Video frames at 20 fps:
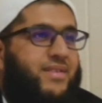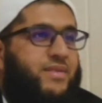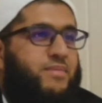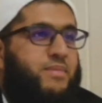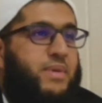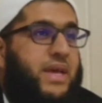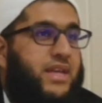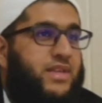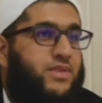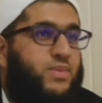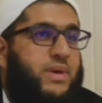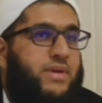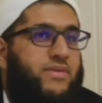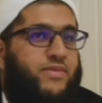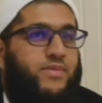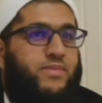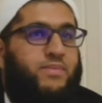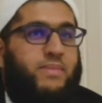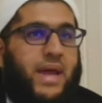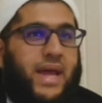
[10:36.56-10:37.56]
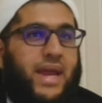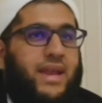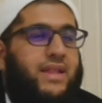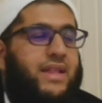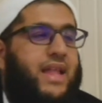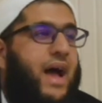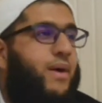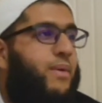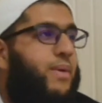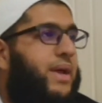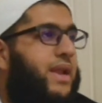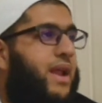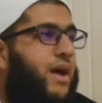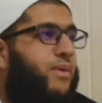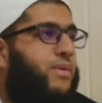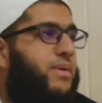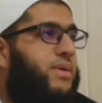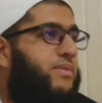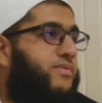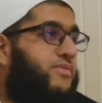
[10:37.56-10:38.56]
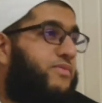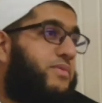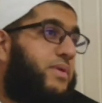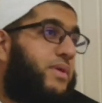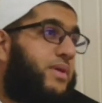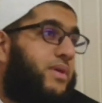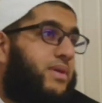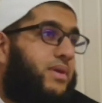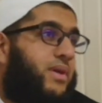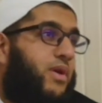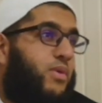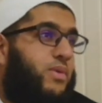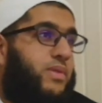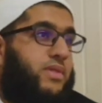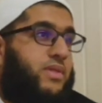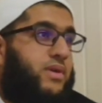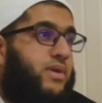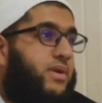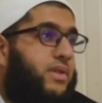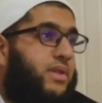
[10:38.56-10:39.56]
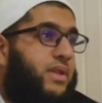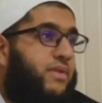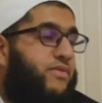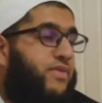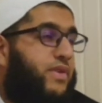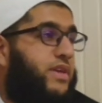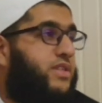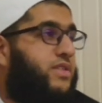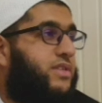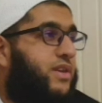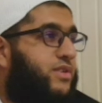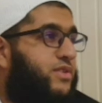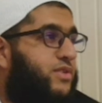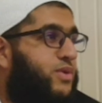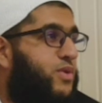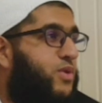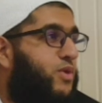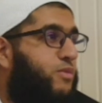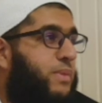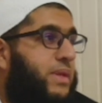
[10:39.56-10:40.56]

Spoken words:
Because we've made it that way. Now they finished their school,